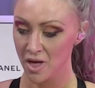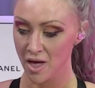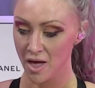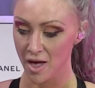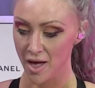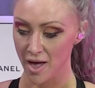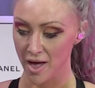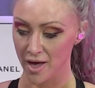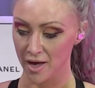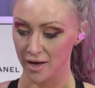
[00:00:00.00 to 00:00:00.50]

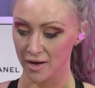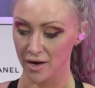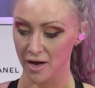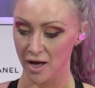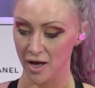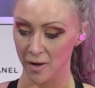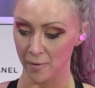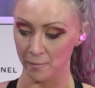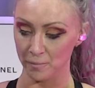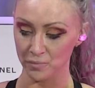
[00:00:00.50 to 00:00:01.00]

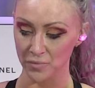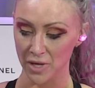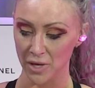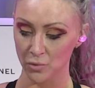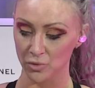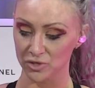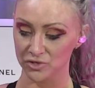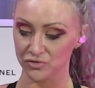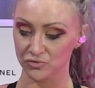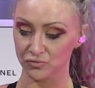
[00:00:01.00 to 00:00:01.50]
And it
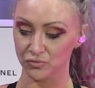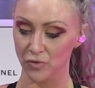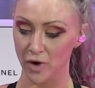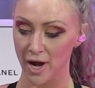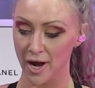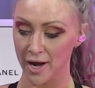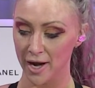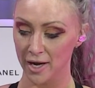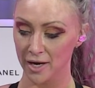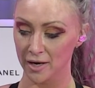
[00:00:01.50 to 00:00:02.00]
was
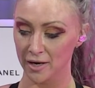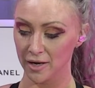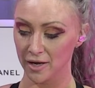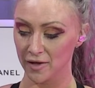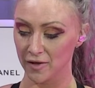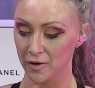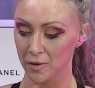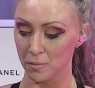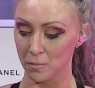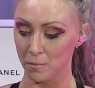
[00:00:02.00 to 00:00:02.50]
right
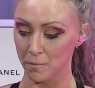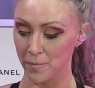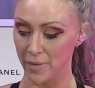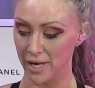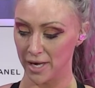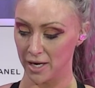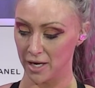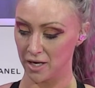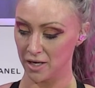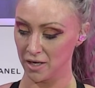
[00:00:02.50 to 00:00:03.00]
in
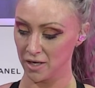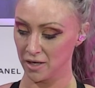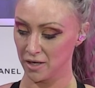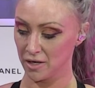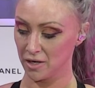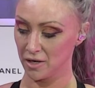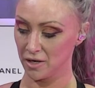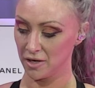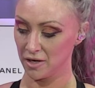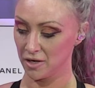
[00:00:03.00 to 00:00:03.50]

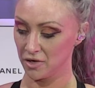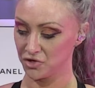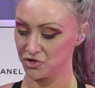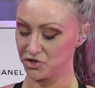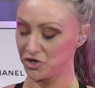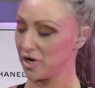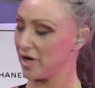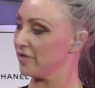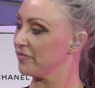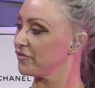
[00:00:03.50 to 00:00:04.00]

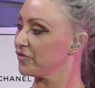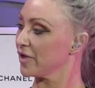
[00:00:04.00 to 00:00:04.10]
mid-shift,